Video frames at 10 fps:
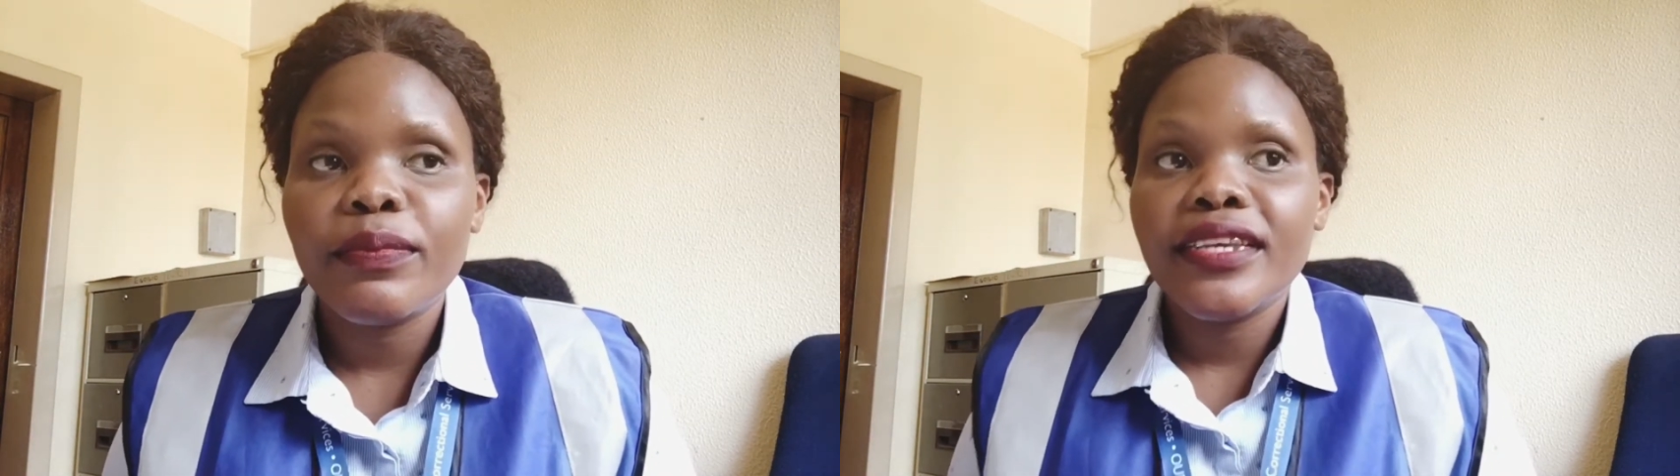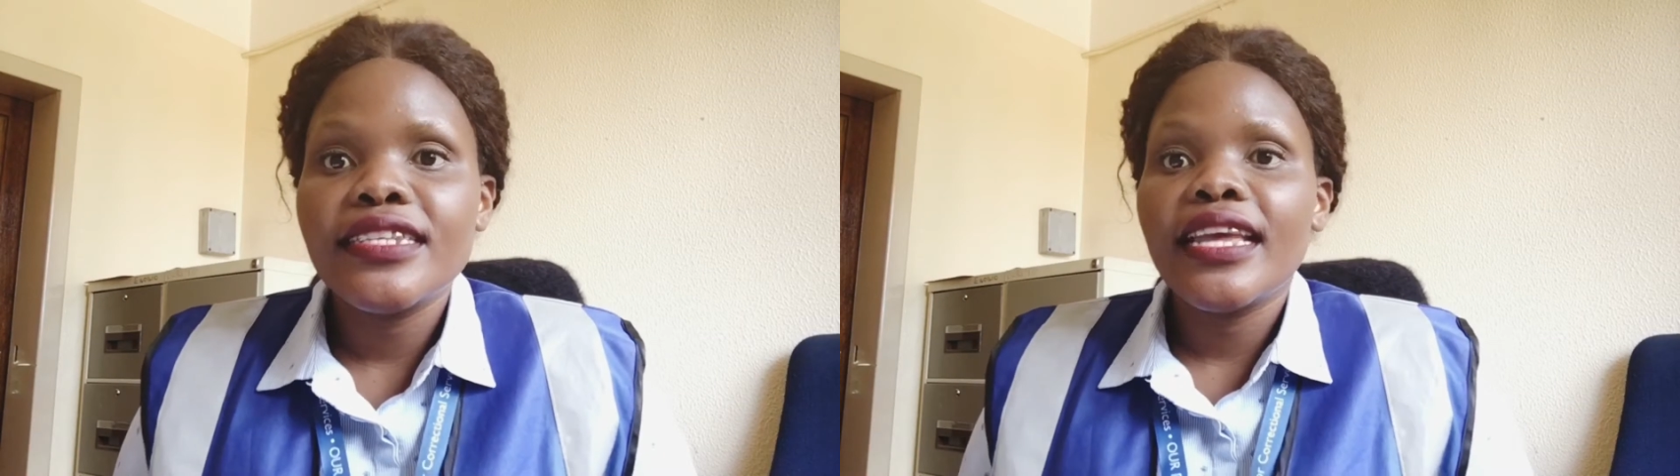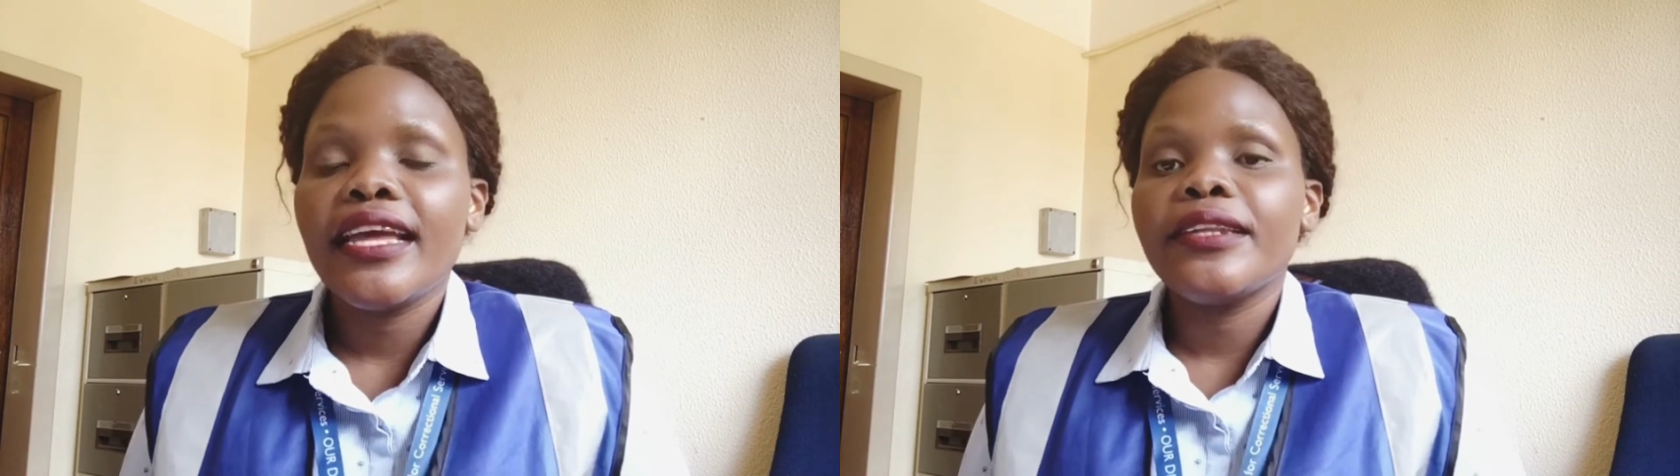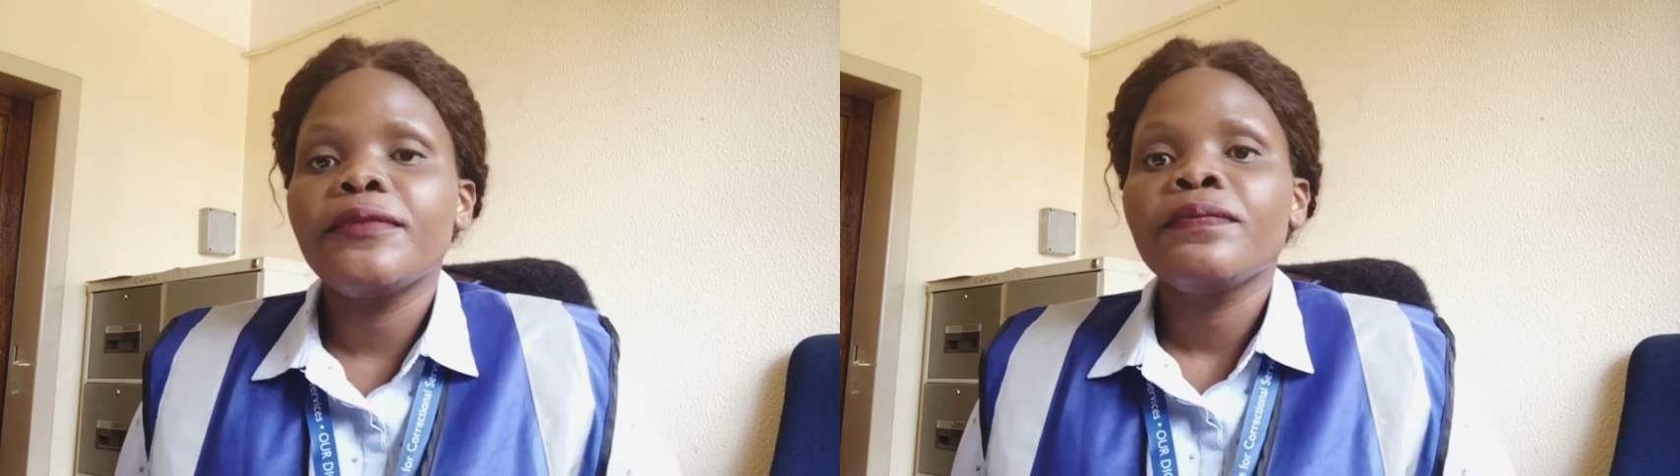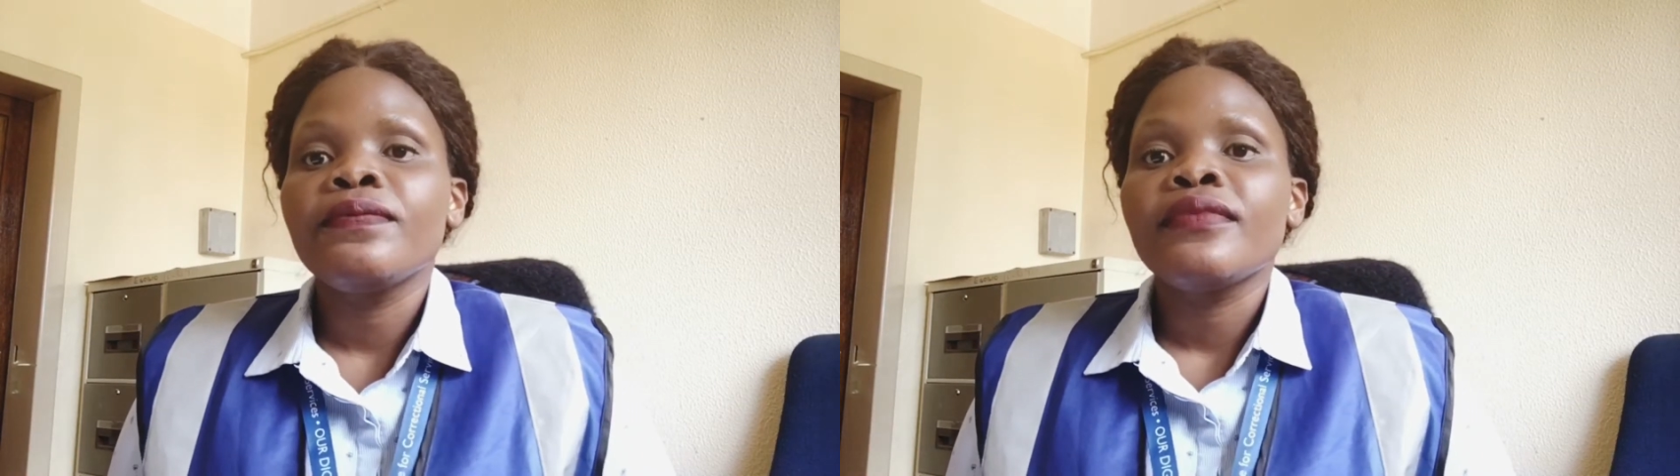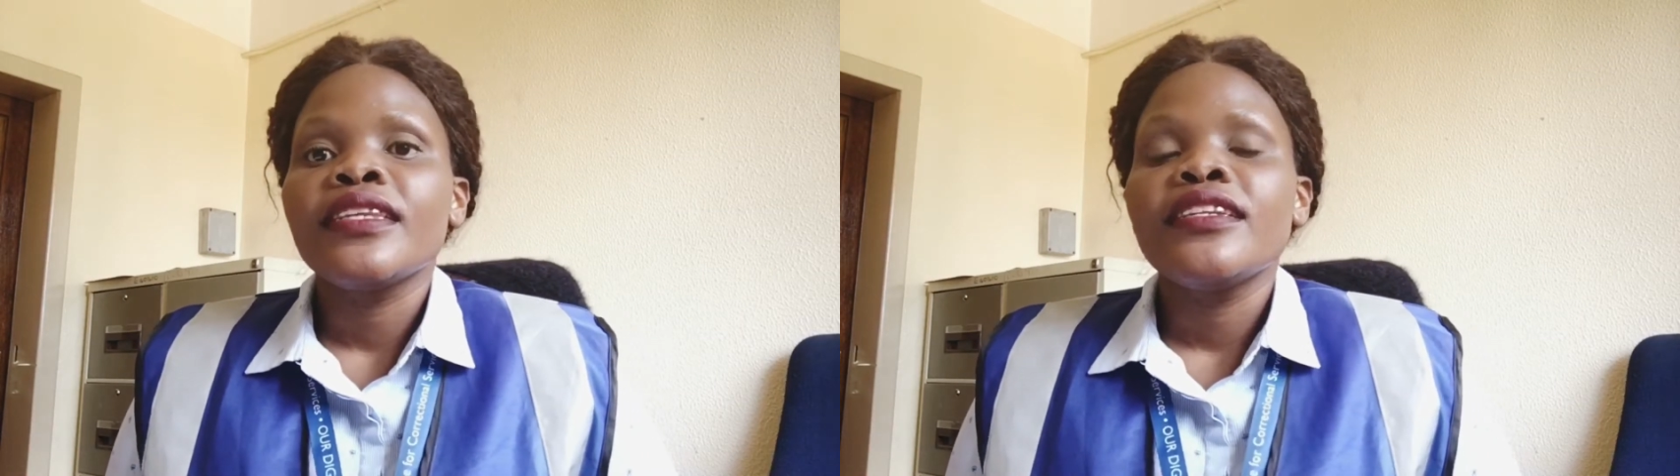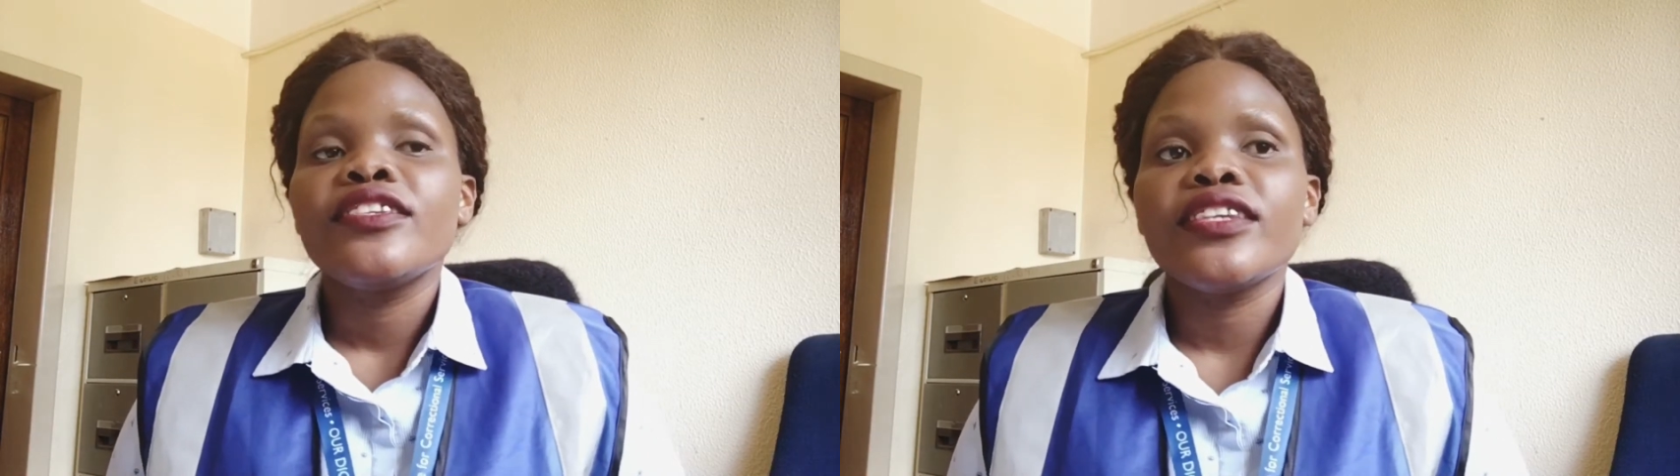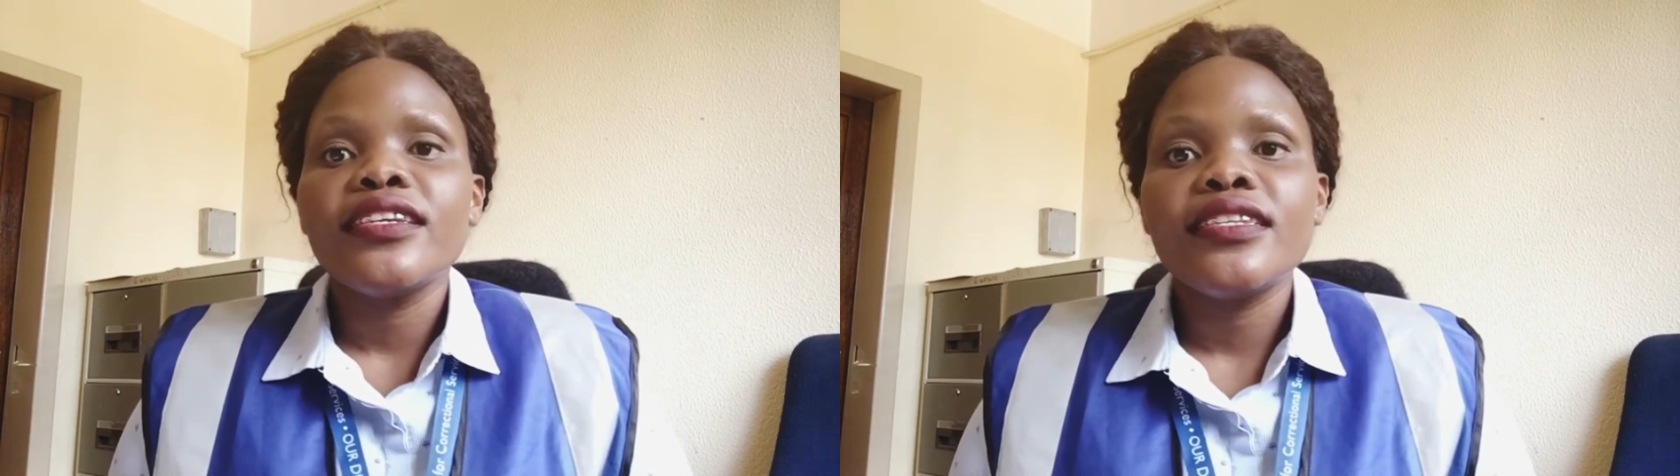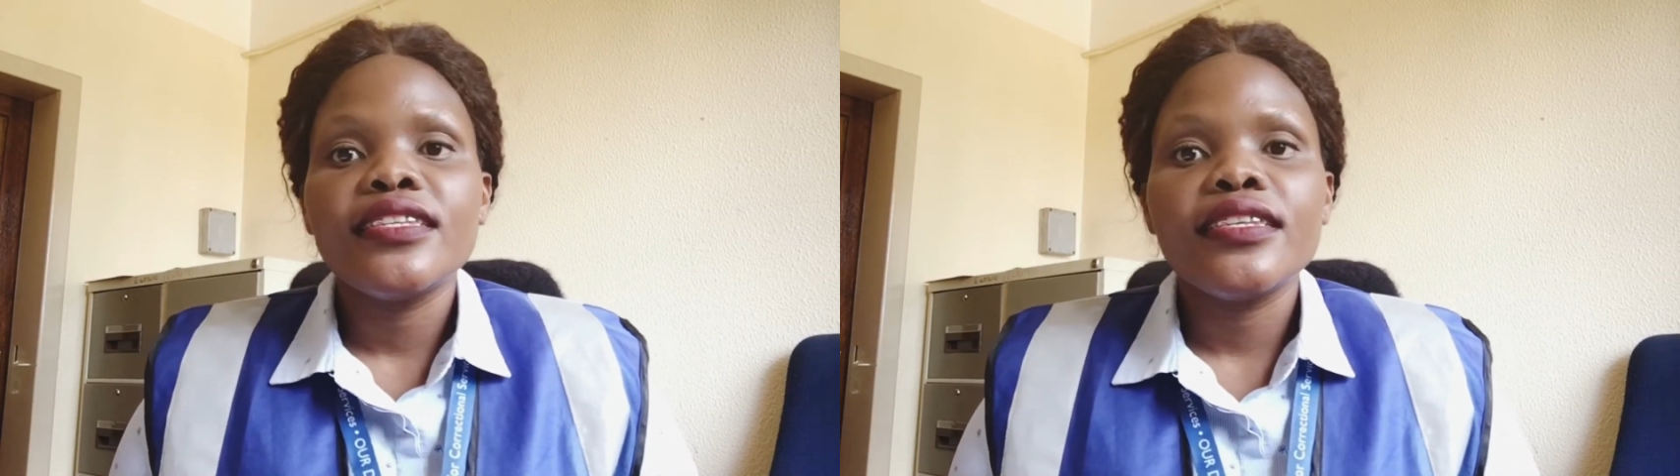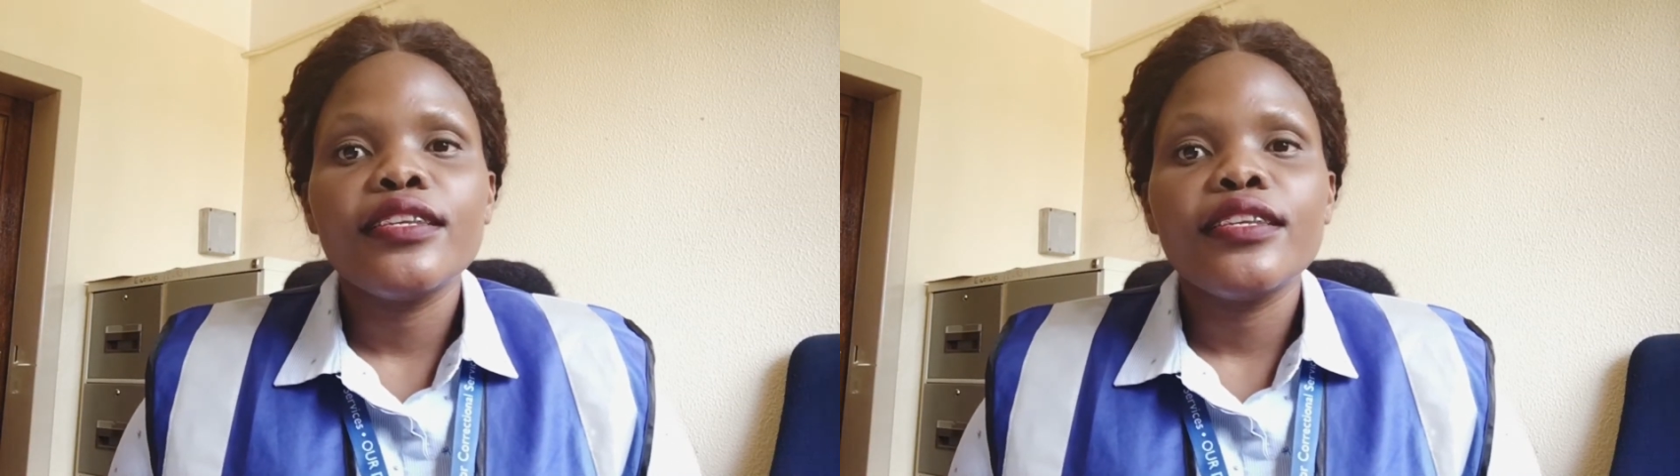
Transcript: Basically, JICS